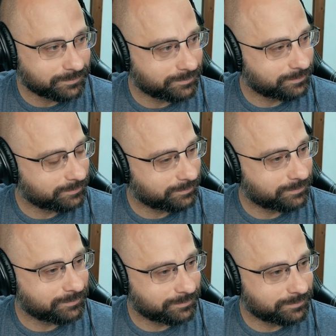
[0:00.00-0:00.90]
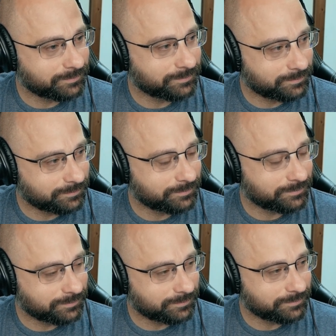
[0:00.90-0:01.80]

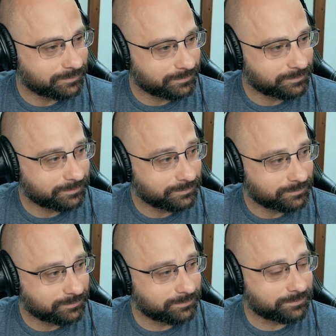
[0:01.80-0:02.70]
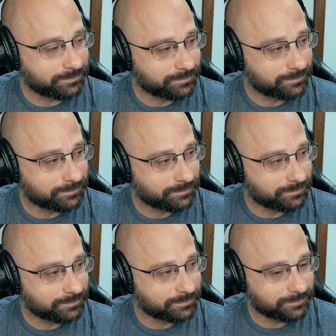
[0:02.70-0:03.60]

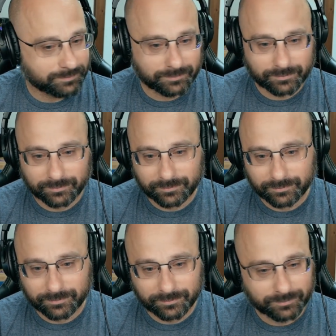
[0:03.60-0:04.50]
(not speaking)